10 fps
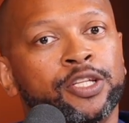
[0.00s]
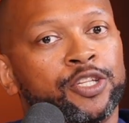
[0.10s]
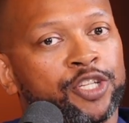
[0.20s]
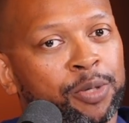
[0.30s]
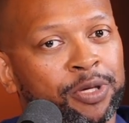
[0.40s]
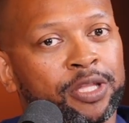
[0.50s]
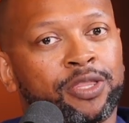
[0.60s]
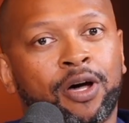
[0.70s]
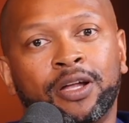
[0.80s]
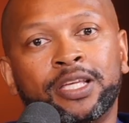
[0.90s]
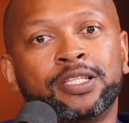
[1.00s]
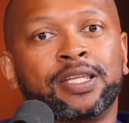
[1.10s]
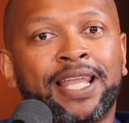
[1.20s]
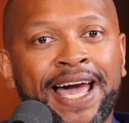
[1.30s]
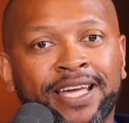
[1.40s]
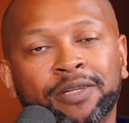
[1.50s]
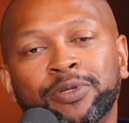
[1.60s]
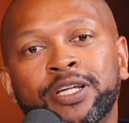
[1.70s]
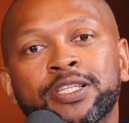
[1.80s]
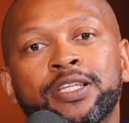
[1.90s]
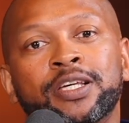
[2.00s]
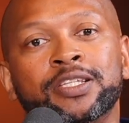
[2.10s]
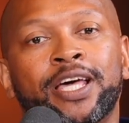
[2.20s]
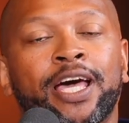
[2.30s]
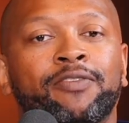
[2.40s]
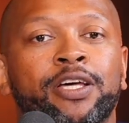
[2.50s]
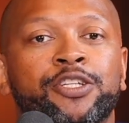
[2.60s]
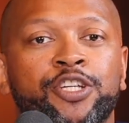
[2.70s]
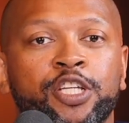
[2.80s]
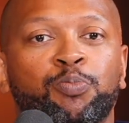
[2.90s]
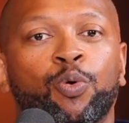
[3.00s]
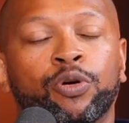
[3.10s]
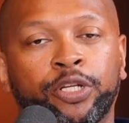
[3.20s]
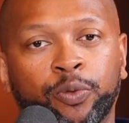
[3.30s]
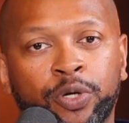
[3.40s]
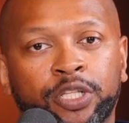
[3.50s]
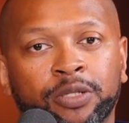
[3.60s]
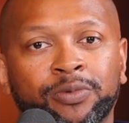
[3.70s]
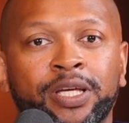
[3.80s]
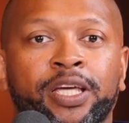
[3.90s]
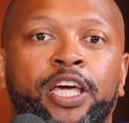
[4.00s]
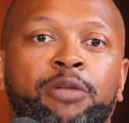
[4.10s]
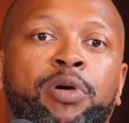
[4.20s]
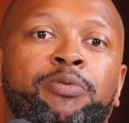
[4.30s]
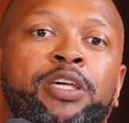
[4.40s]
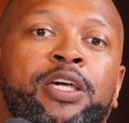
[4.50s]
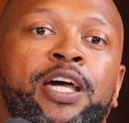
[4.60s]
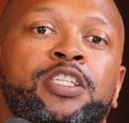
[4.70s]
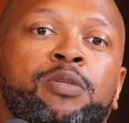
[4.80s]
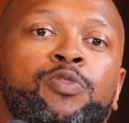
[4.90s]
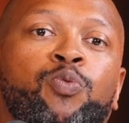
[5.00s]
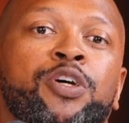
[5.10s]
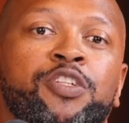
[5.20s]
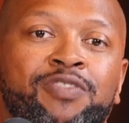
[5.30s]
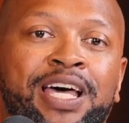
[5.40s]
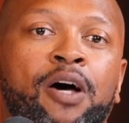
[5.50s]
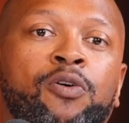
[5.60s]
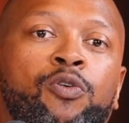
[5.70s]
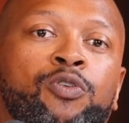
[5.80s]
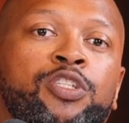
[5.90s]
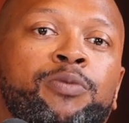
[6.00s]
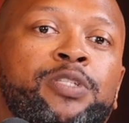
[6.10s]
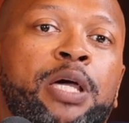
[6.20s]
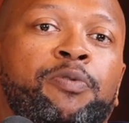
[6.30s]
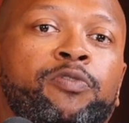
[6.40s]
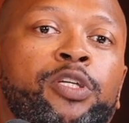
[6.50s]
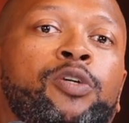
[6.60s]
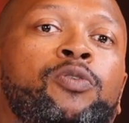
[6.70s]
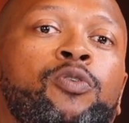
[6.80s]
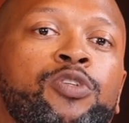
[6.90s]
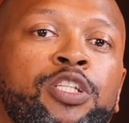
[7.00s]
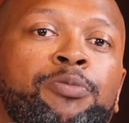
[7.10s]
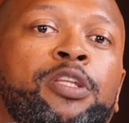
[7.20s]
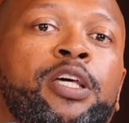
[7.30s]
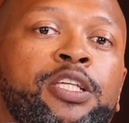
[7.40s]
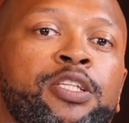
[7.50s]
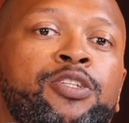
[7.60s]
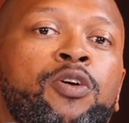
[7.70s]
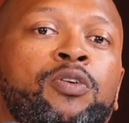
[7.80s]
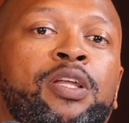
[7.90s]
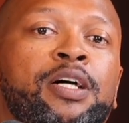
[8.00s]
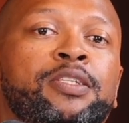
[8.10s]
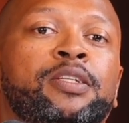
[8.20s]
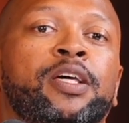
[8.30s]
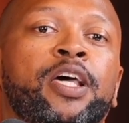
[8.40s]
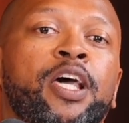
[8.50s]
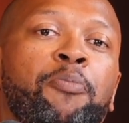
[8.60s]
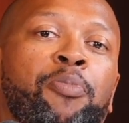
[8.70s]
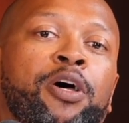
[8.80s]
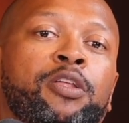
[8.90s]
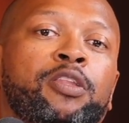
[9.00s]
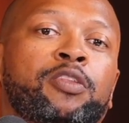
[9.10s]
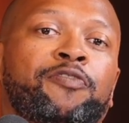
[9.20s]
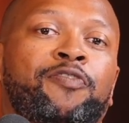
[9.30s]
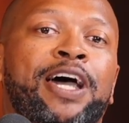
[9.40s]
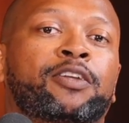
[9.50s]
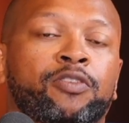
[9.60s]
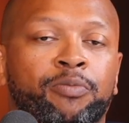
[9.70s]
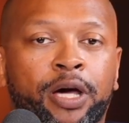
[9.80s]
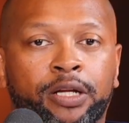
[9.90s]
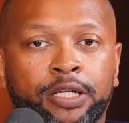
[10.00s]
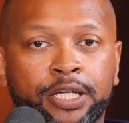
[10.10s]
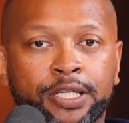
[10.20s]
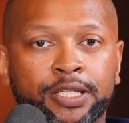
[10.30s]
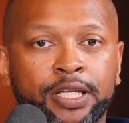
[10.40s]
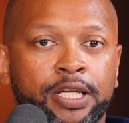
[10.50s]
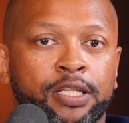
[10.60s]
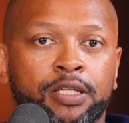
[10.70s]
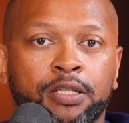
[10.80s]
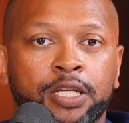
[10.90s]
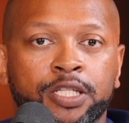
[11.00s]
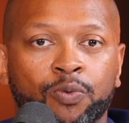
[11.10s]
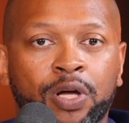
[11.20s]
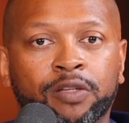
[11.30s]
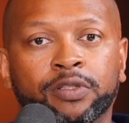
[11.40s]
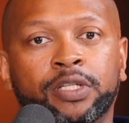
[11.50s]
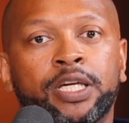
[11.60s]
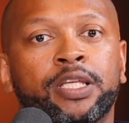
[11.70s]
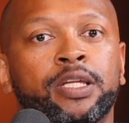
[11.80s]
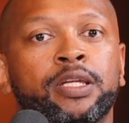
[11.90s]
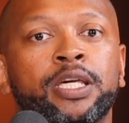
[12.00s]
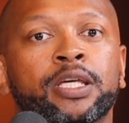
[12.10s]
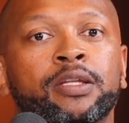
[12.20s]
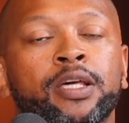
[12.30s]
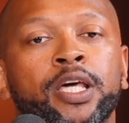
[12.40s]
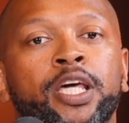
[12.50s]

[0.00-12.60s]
Jimmy thought he's lacking because he doesn't have that chessboard here with him. And maybe he has some twinge of doubt or some type of guilt or something that he's internalizing. But the fact of the matter is, it is irrelevant. He didn't need it.